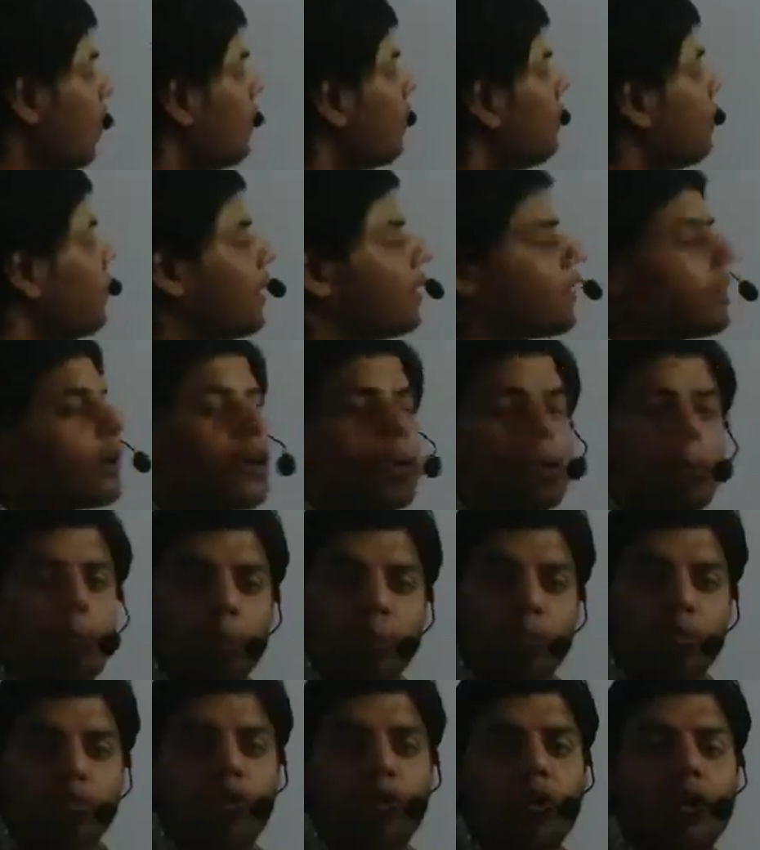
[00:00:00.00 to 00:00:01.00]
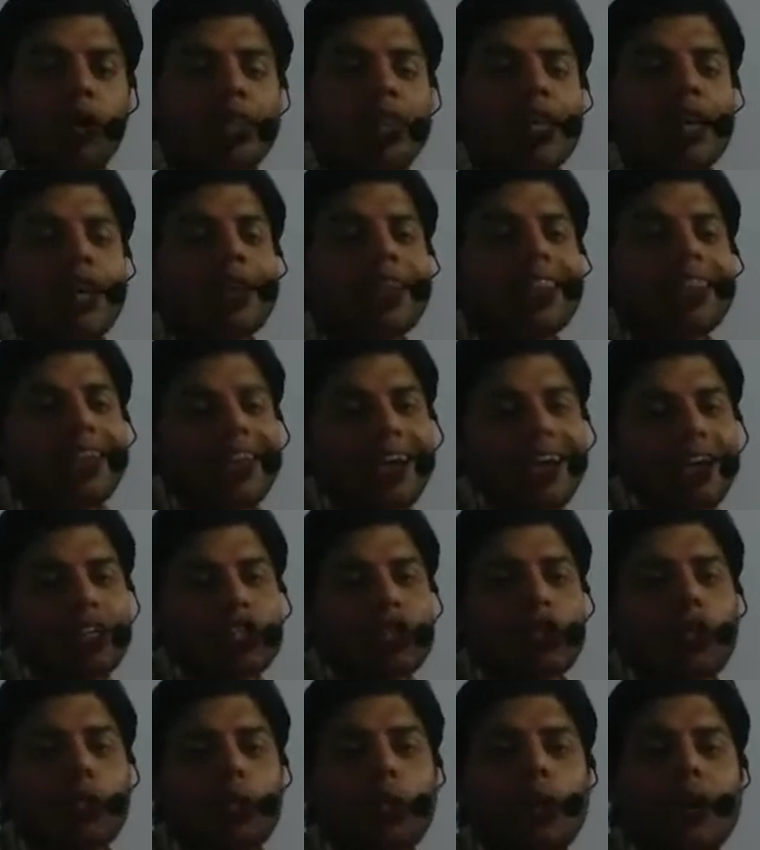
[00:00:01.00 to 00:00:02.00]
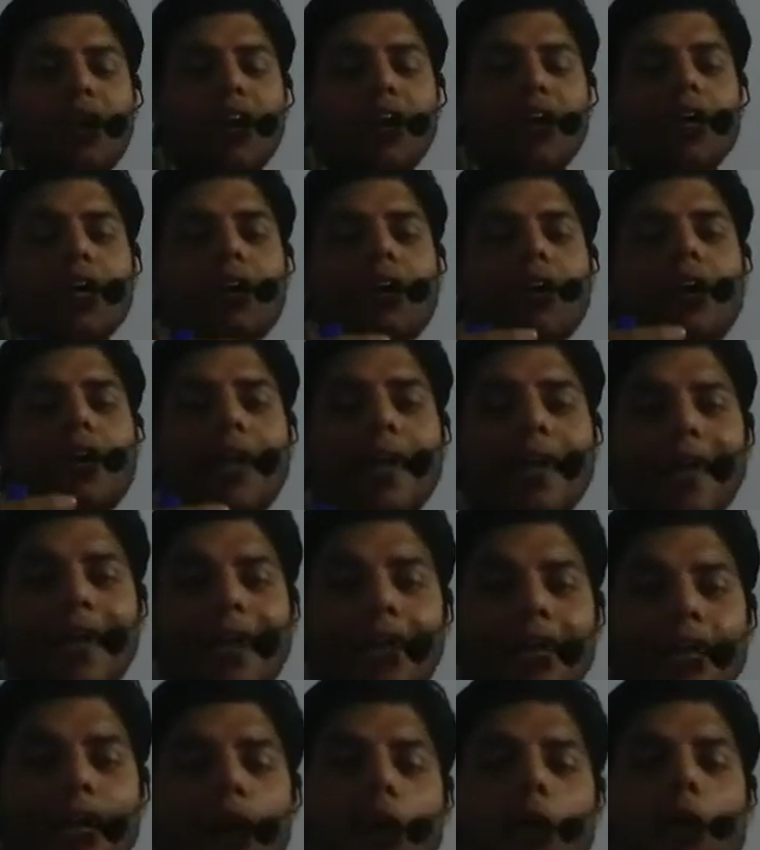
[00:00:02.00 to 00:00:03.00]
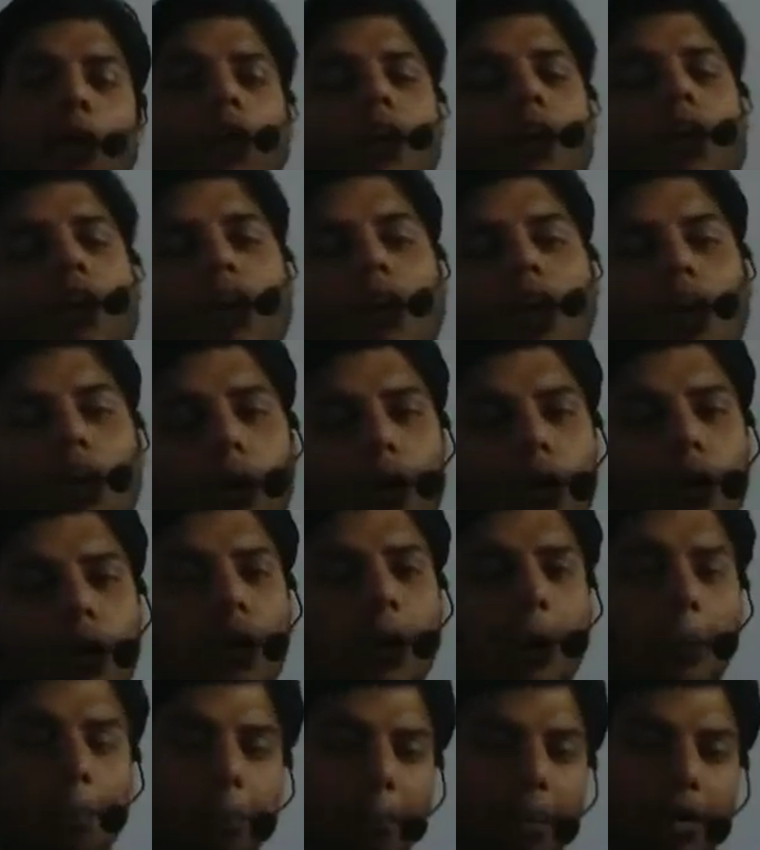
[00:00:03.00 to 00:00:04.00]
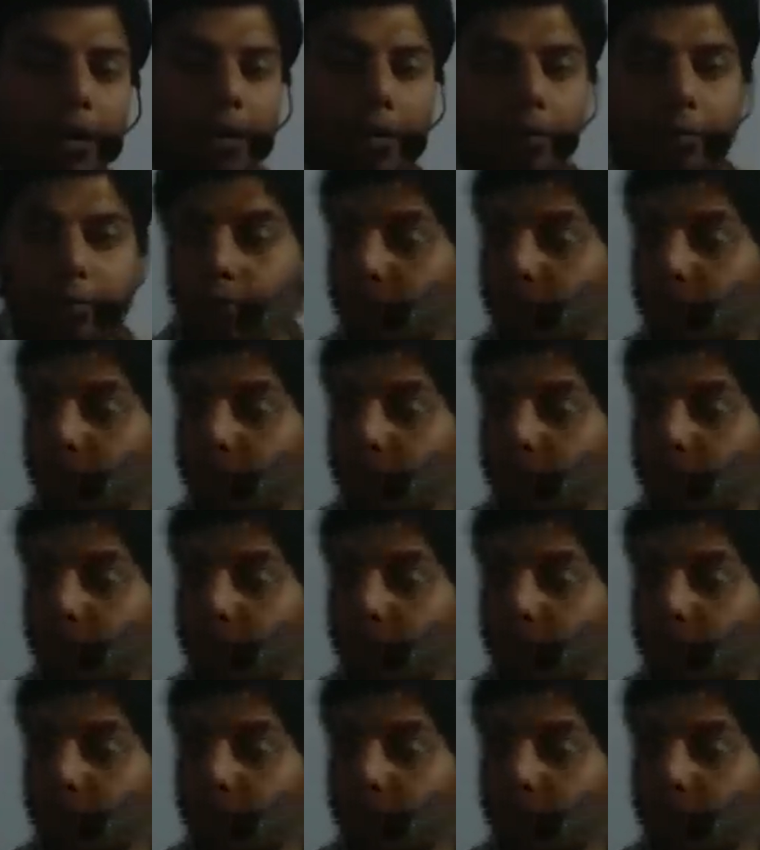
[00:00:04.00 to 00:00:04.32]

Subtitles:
But before that, they are circulating 8 hours in our blood.